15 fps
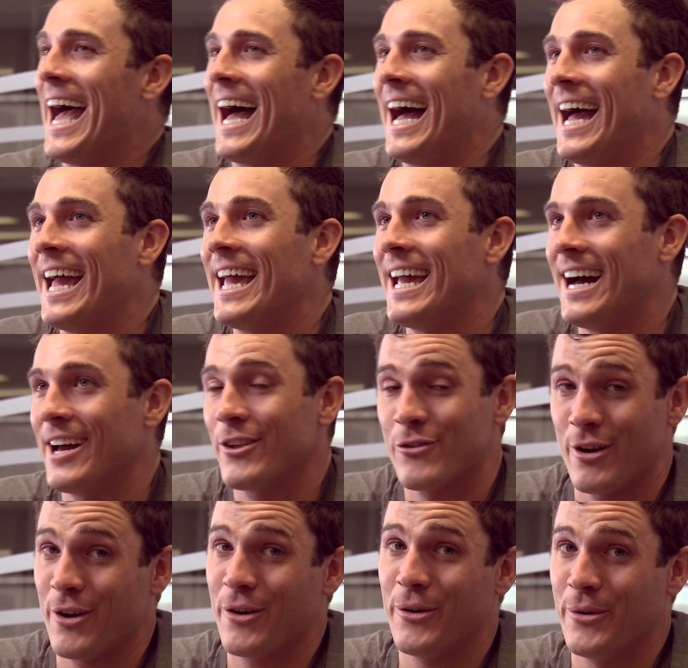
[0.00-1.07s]
I, I,
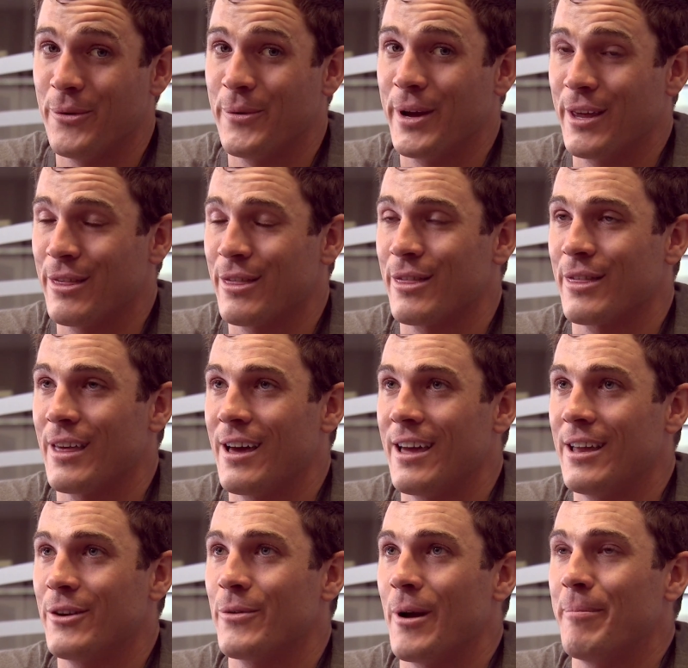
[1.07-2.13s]
struggle with uh,
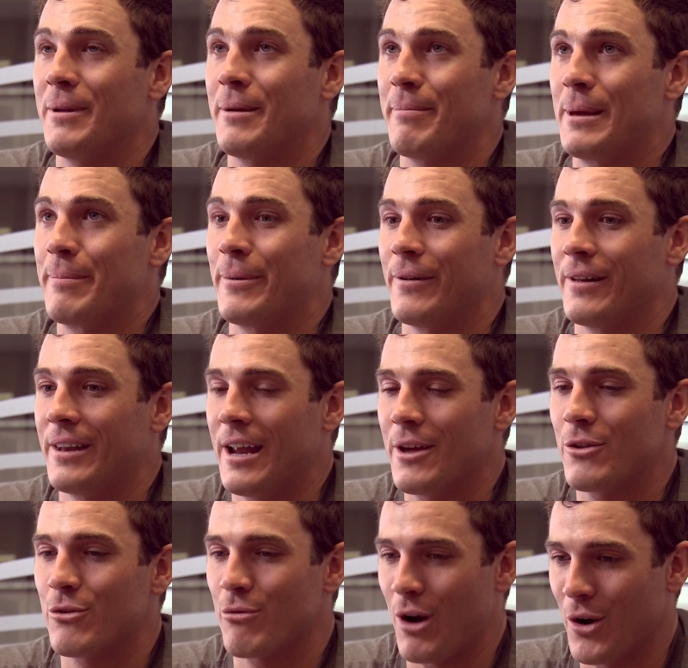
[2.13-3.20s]
interrupting people and I
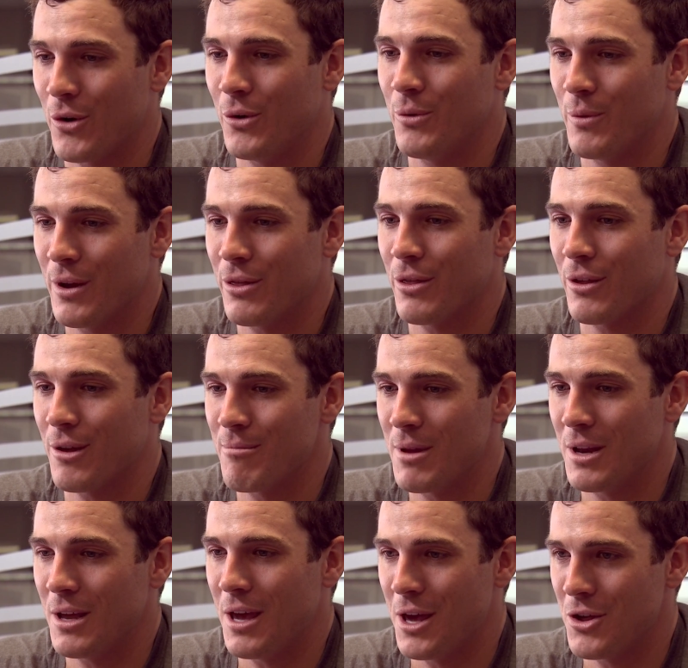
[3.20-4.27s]
struggle with
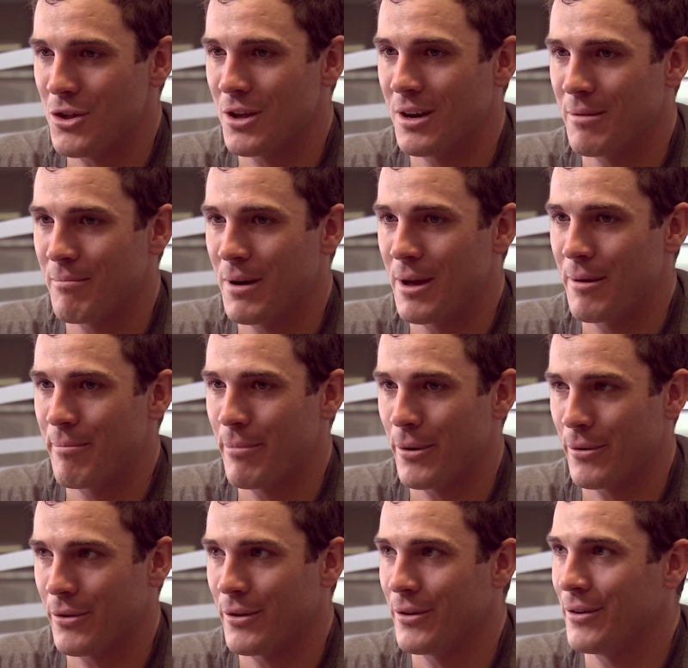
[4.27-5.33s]
communication in my
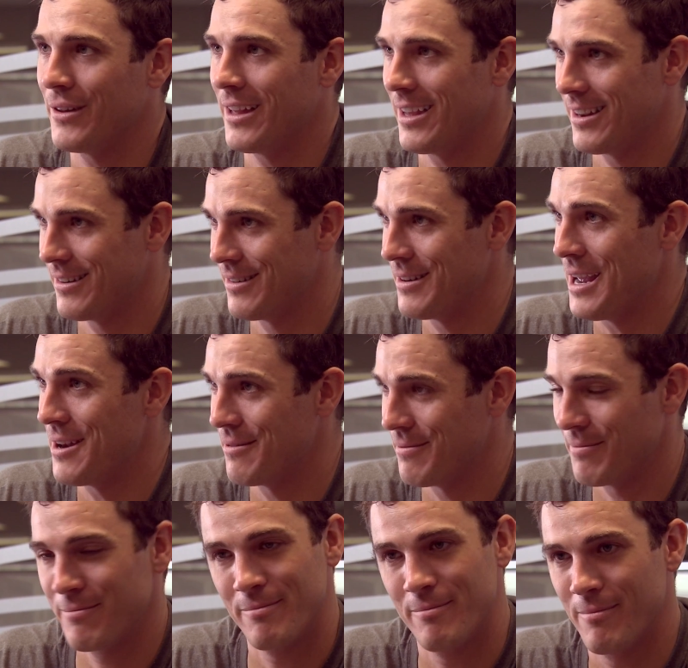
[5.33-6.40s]
personal and,
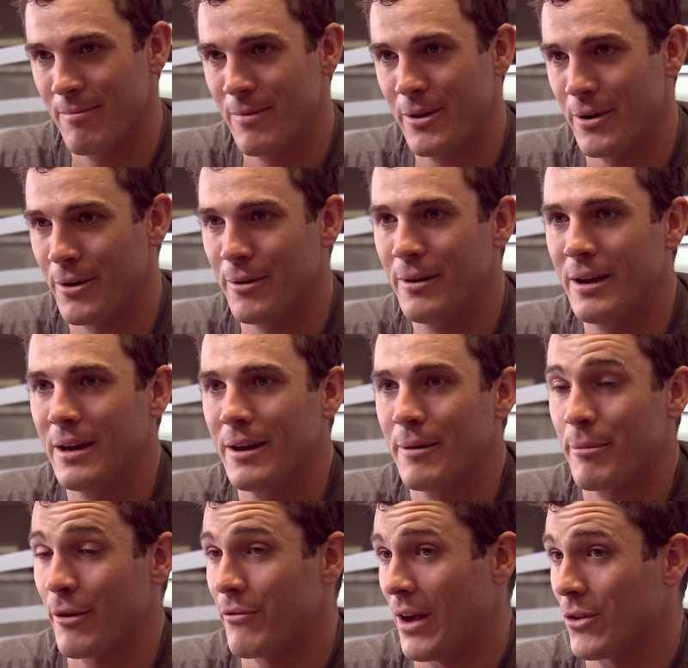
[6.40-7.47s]
and you know
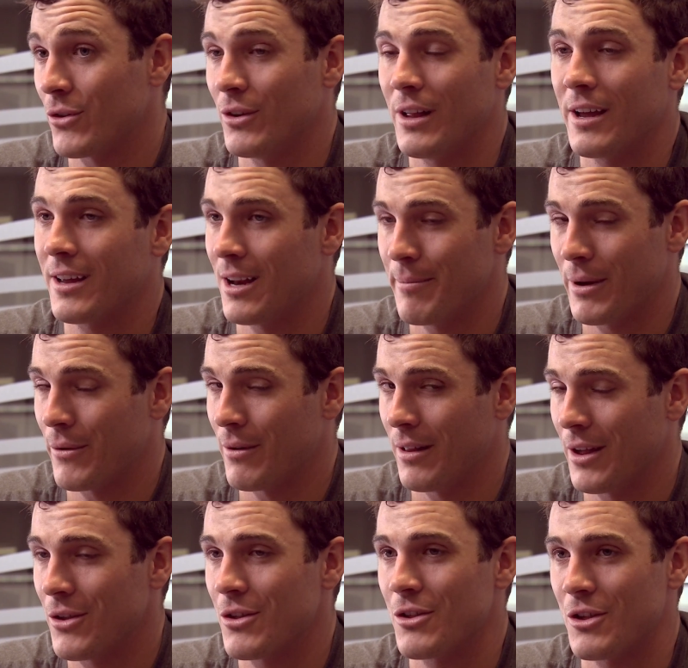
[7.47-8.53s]
professional and academic
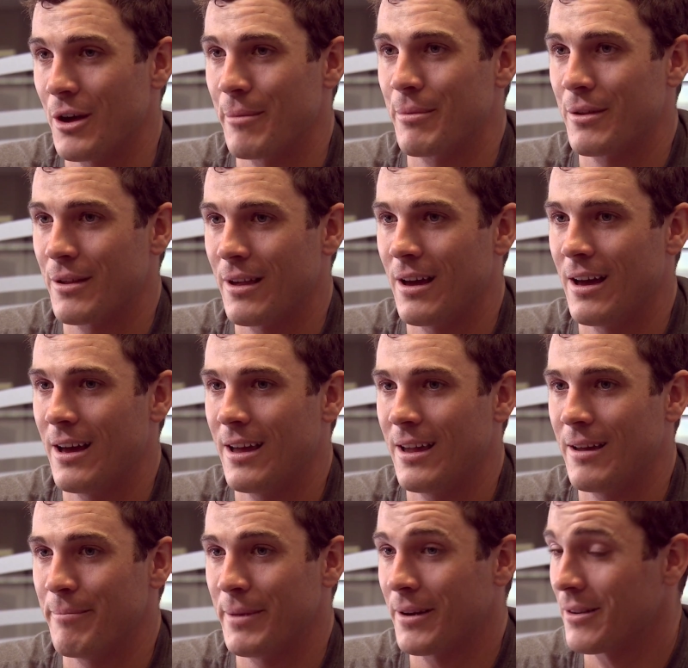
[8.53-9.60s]
relationships. I
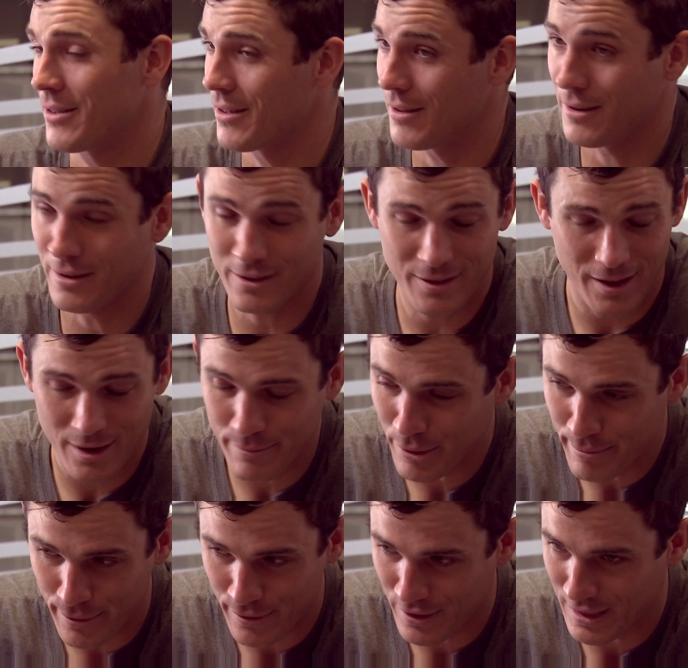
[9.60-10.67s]
am ex an excitable
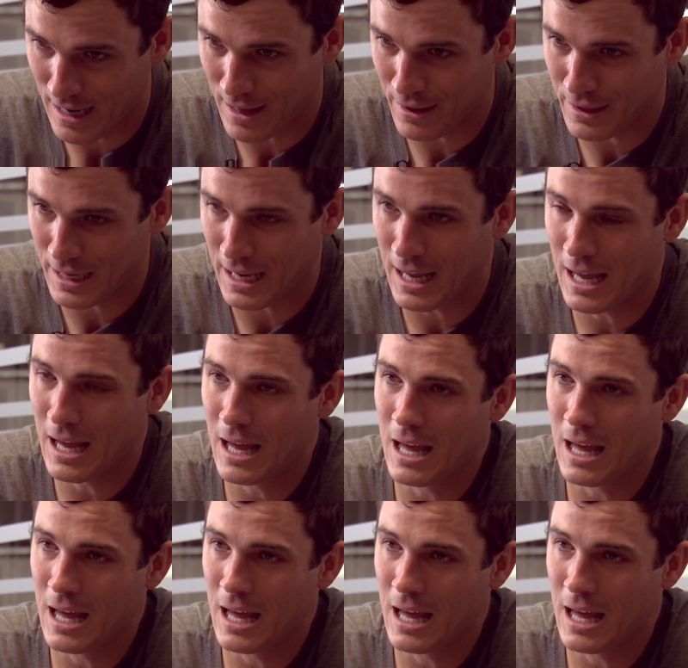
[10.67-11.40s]
personality.